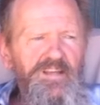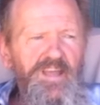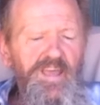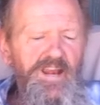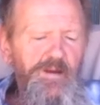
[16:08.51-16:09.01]

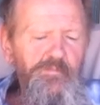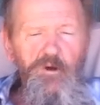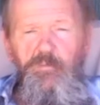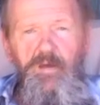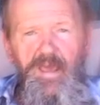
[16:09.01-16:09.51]
And I
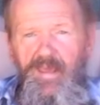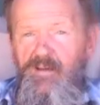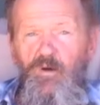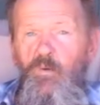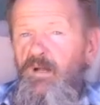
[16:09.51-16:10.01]
broke my
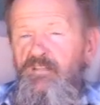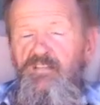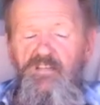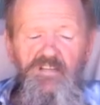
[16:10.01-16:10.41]
ankle once.